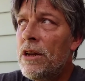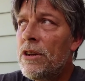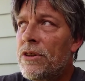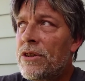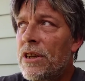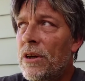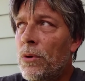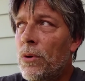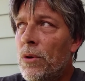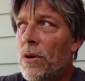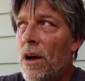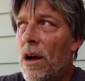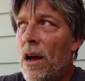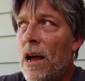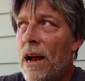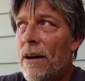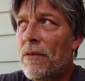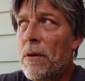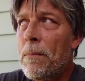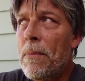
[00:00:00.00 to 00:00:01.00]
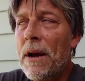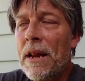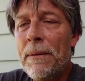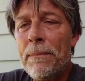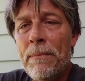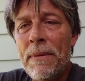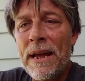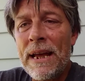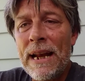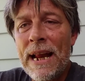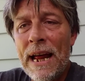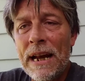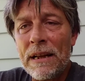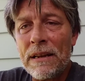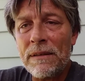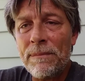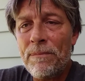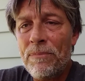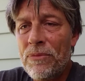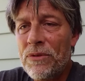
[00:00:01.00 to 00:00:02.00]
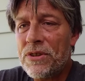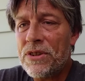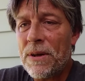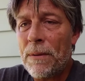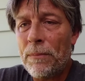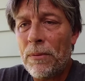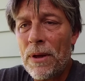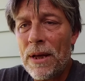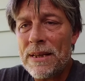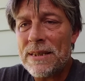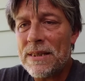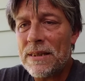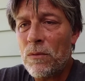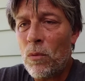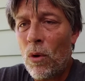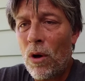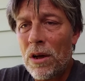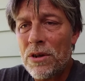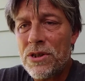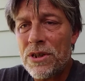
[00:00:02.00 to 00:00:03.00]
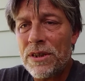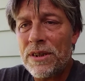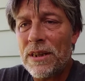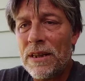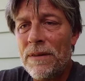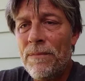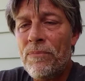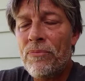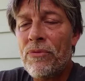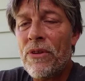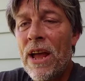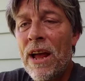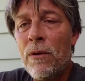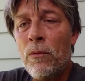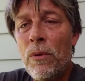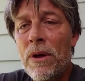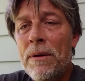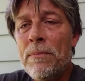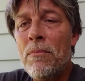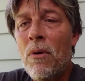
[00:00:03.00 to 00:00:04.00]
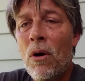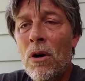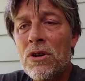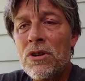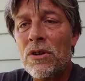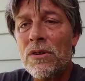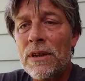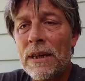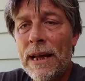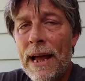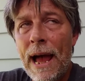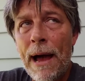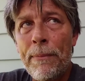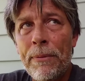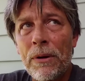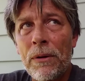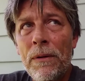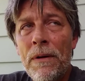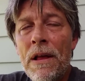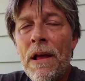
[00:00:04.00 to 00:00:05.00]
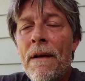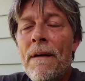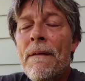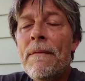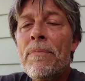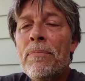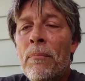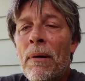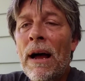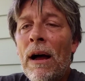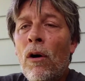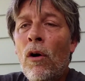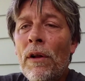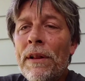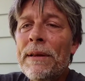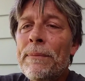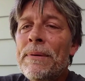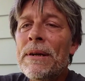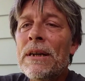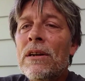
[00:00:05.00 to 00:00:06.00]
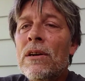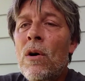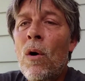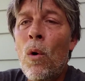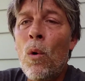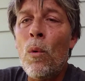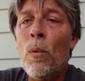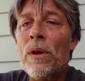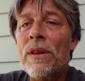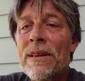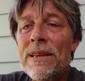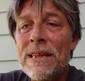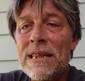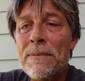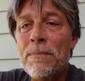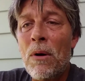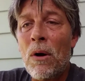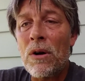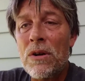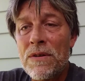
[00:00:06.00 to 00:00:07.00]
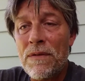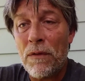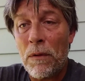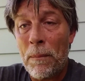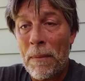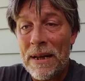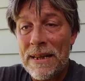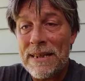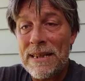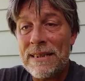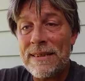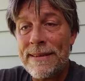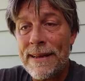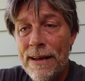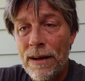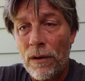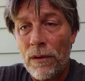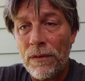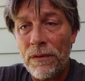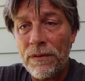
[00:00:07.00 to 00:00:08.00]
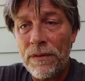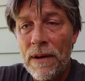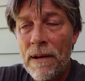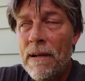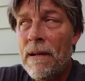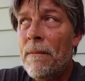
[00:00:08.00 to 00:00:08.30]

to everybody meet at someplace in Washington, and we march on the Capitol. My ultimate goal with this march for myself